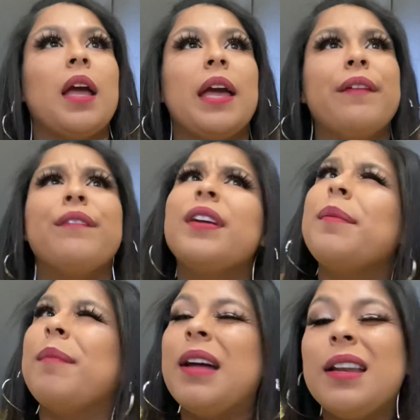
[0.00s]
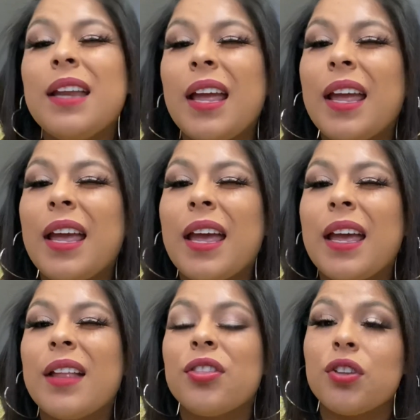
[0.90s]
every Monday
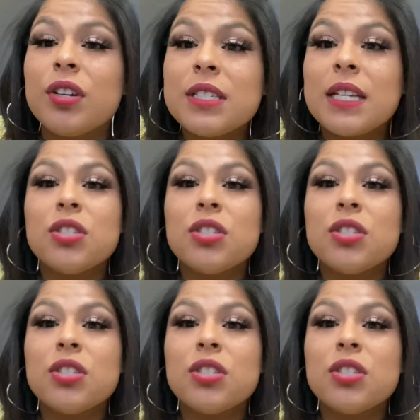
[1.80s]
and Thursday,